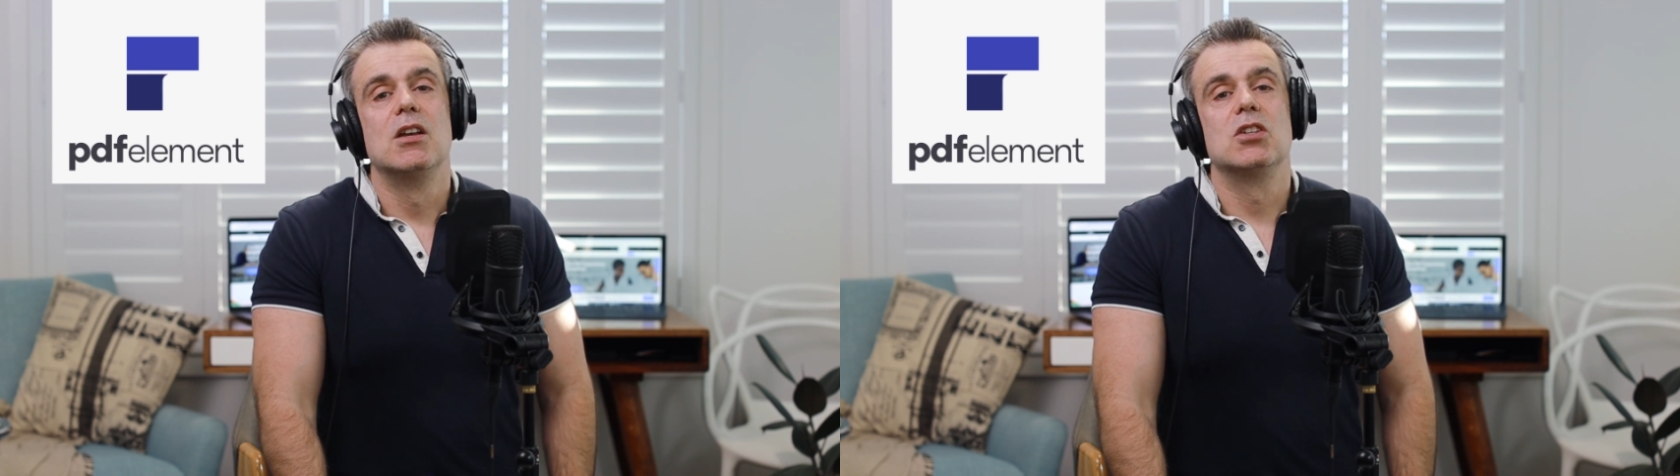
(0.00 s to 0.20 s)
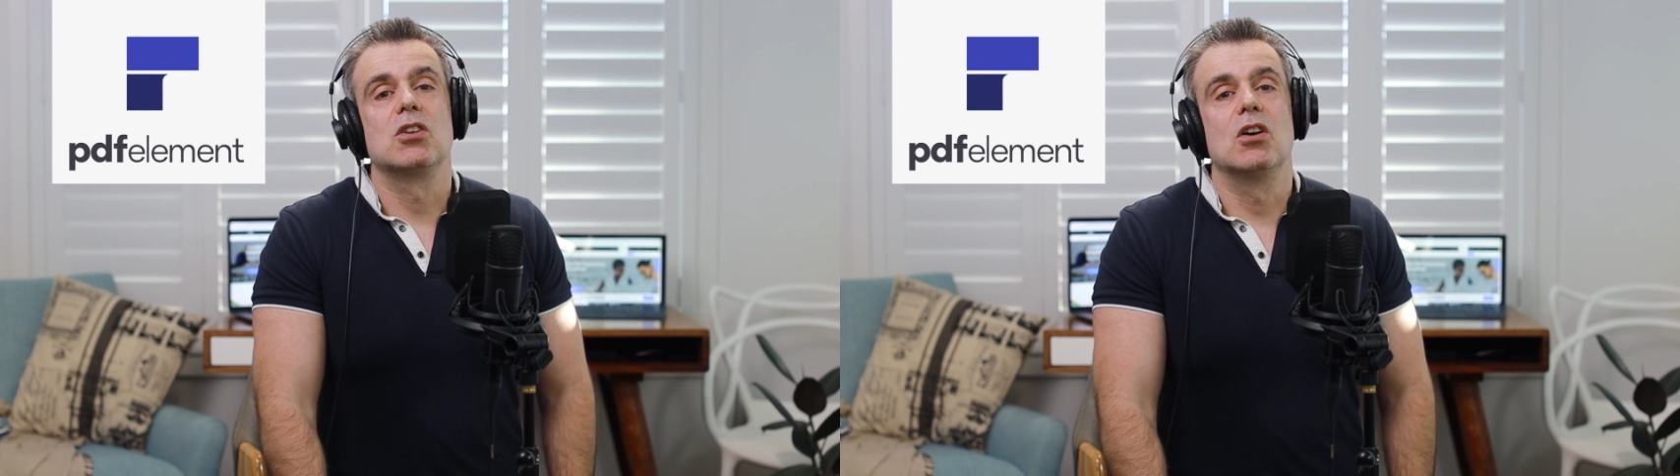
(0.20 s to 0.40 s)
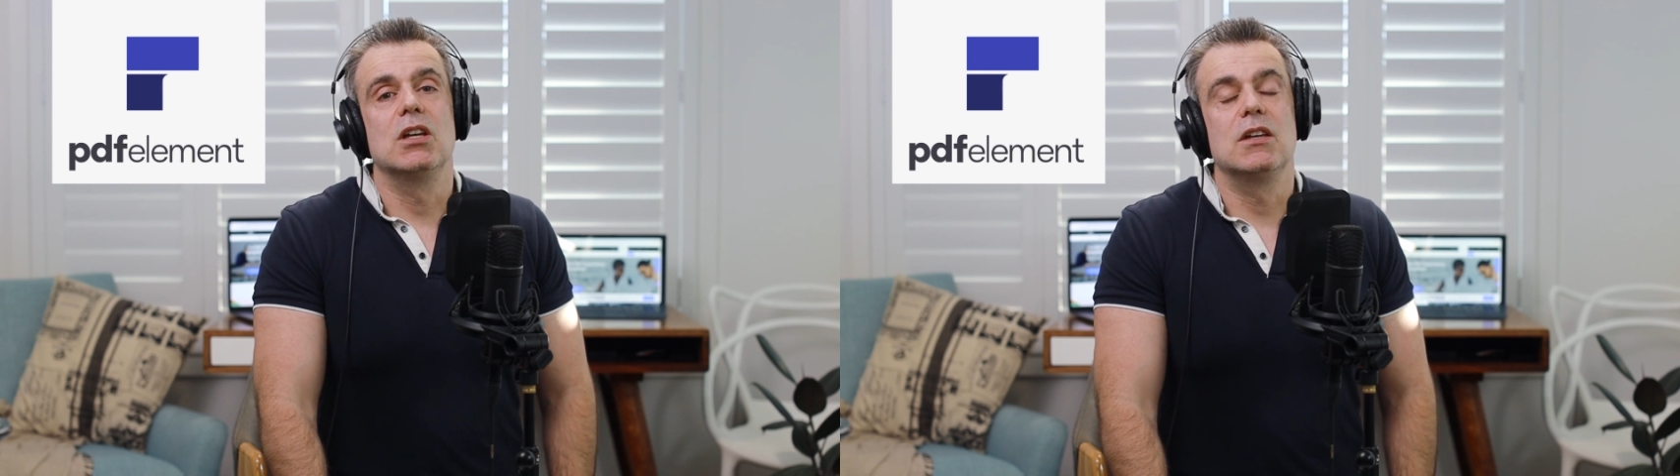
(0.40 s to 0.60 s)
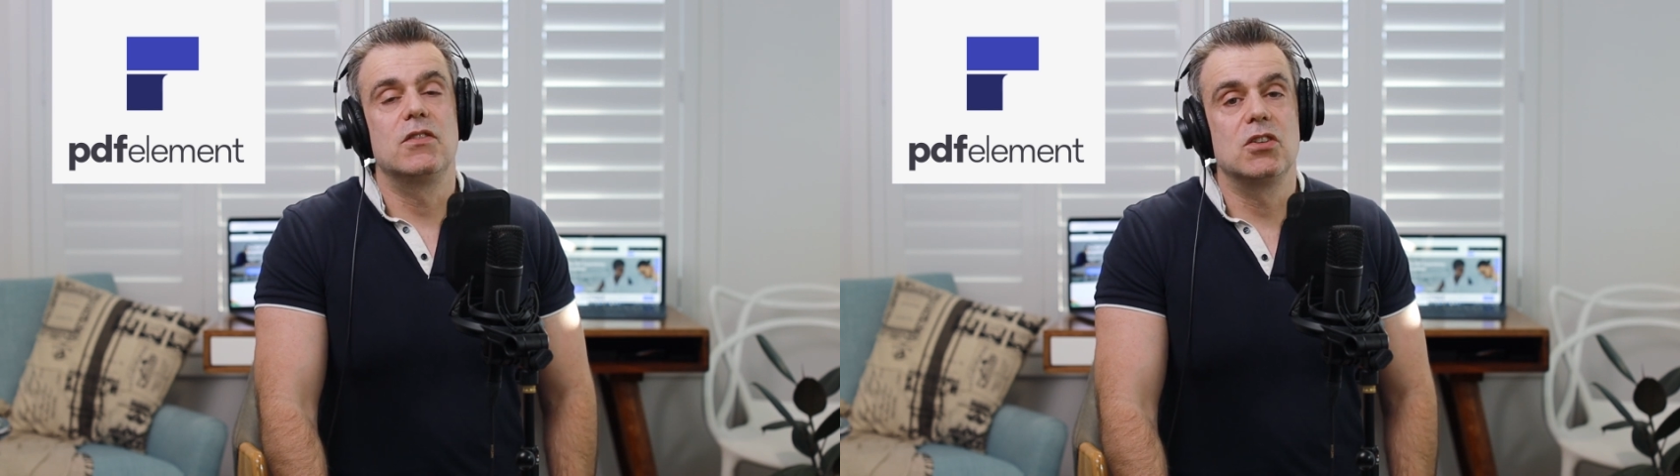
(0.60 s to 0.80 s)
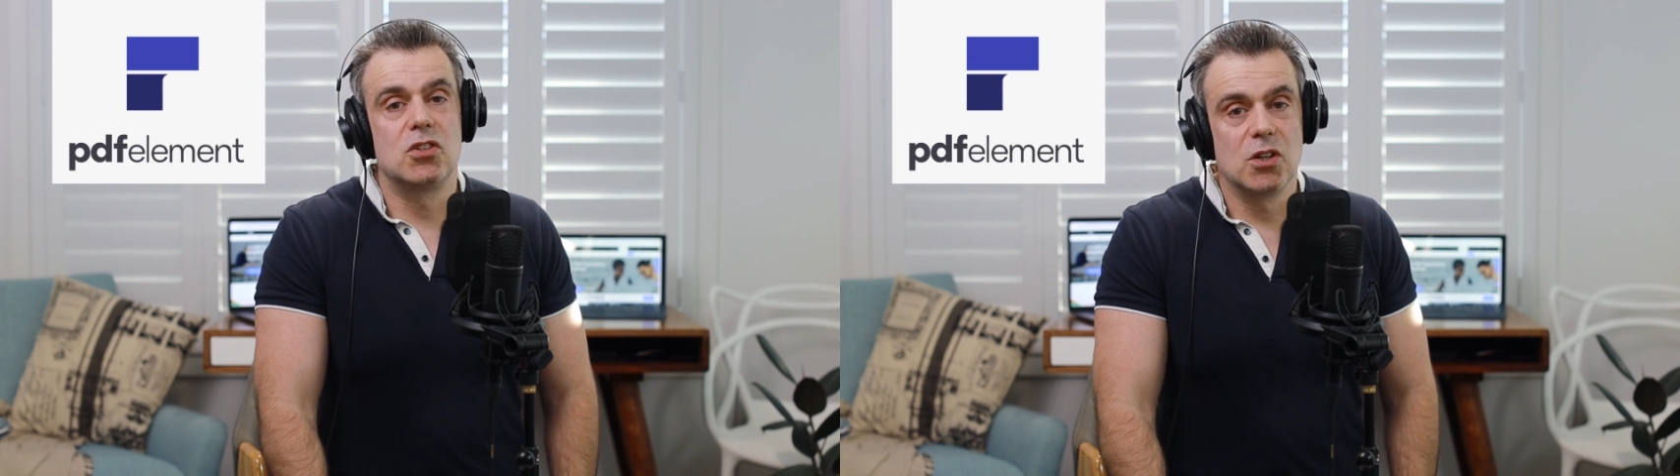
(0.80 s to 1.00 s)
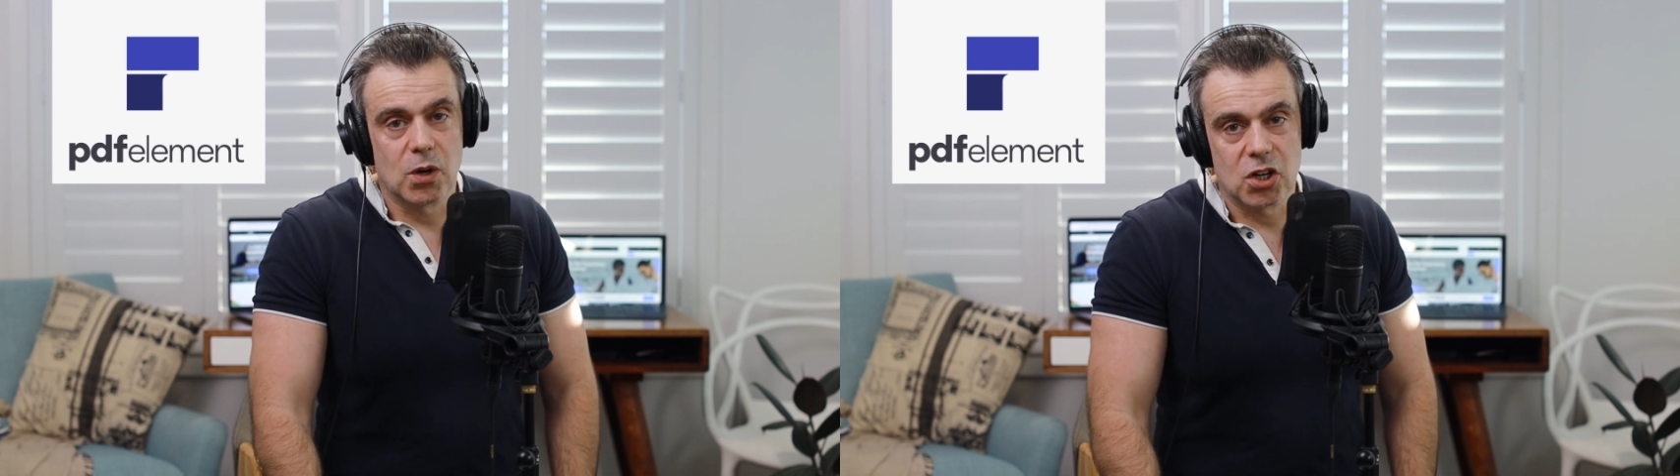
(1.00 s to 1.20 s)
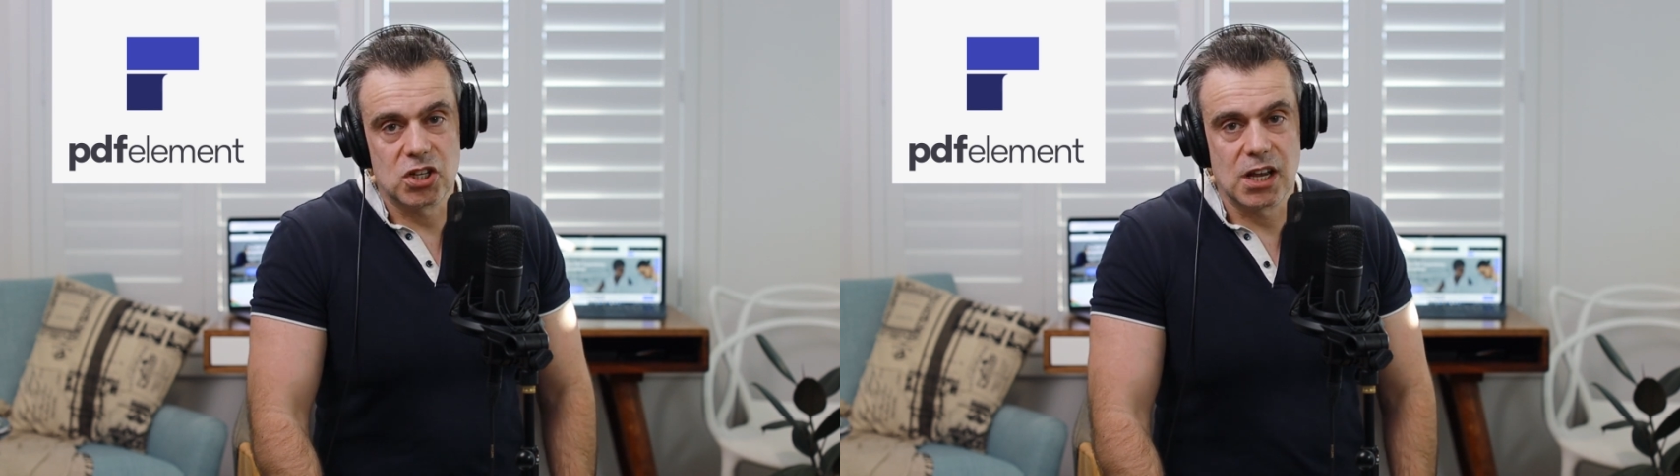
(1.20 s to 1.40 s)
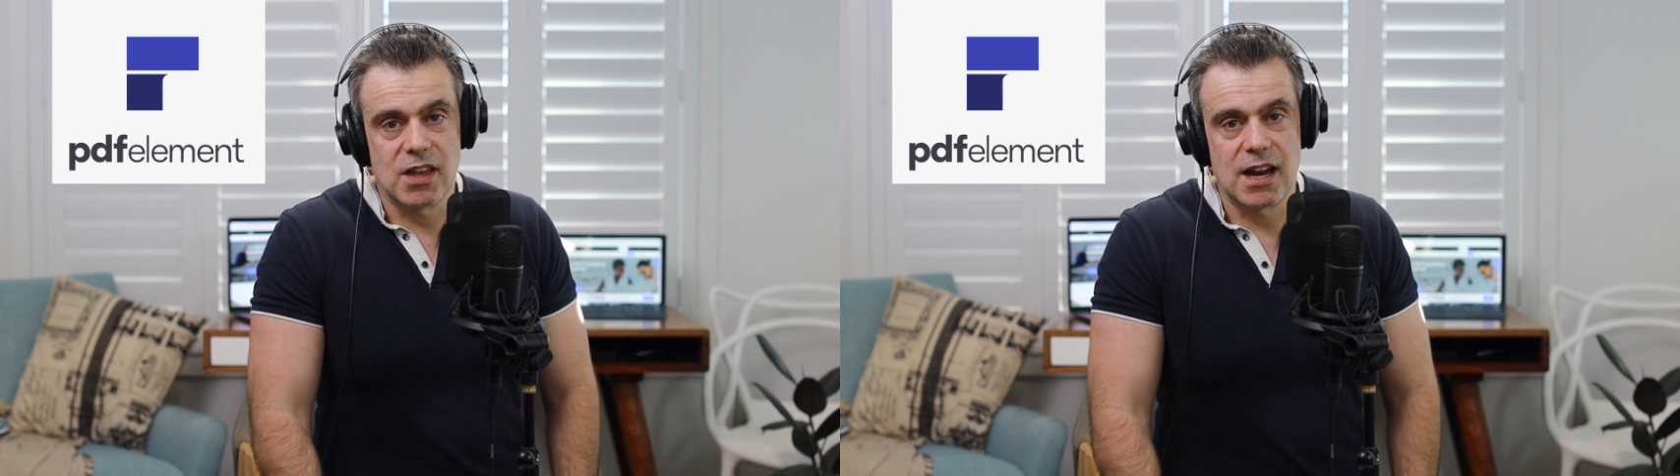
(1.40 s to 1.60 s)
So if you do want to
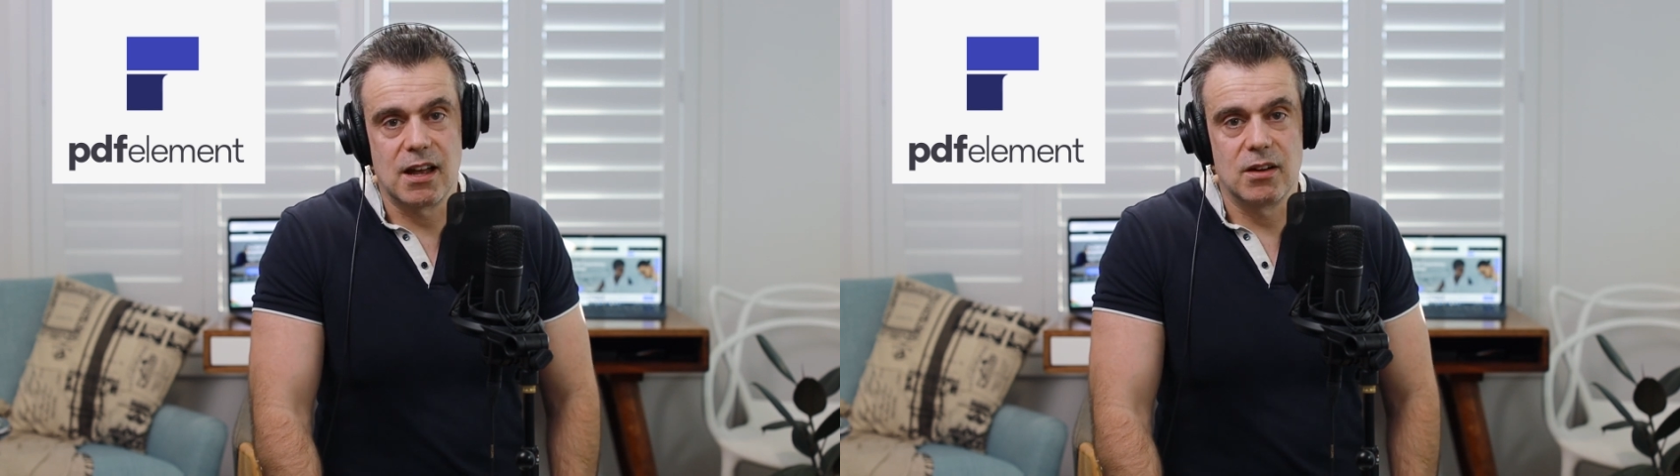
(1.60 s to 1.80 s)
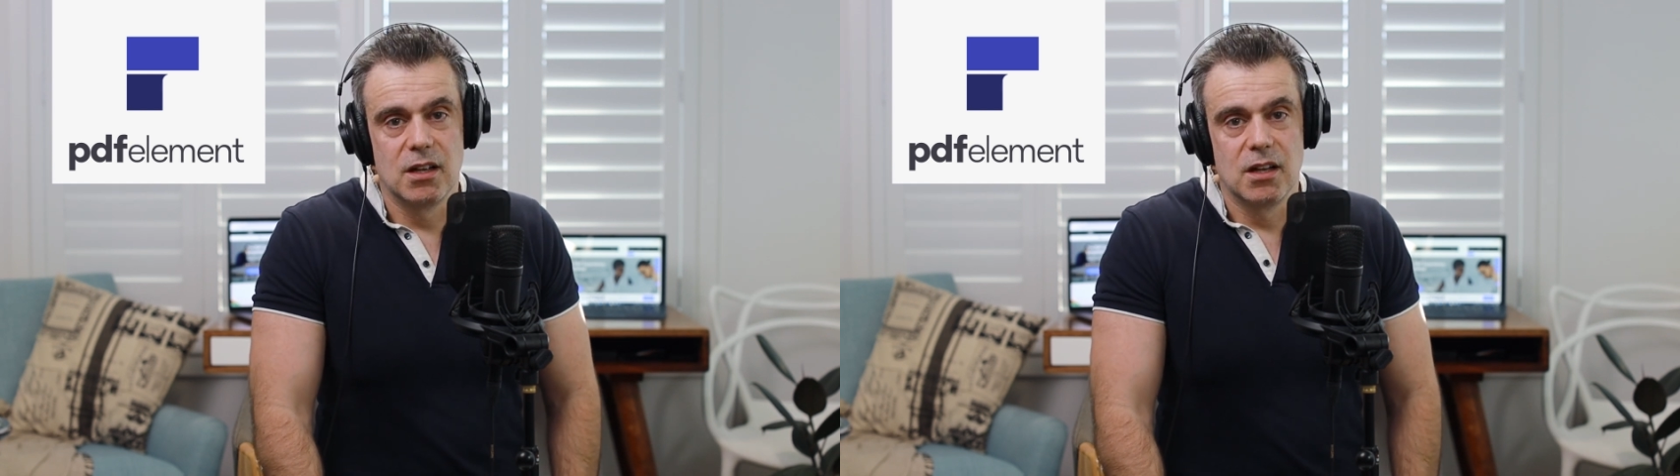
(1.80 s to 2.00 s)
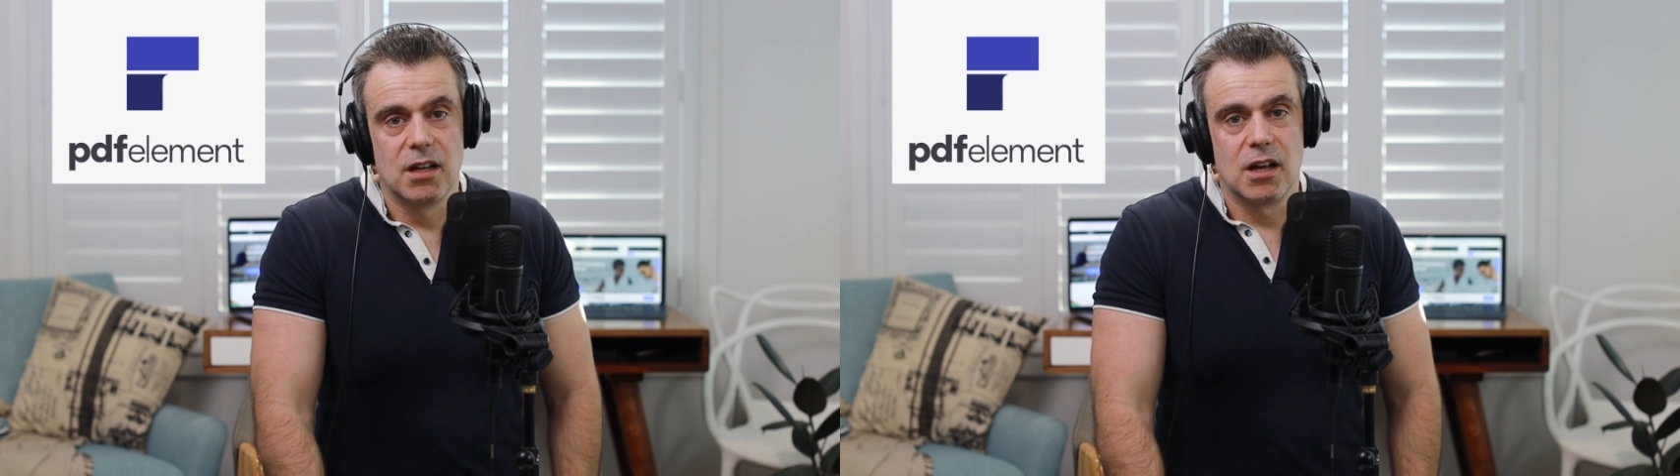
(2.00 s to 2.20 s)
check that out,